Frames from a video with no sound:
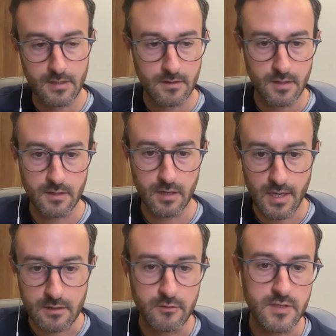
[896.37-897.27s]
that are
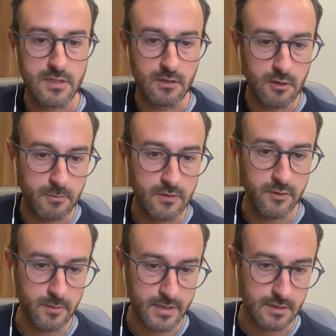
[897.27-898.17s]
lactobacillus and
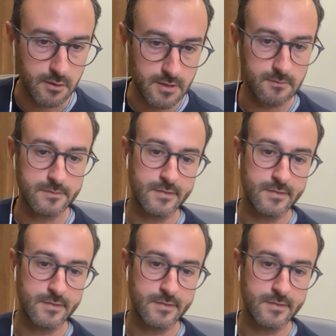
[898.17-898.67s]
bifidobacteria,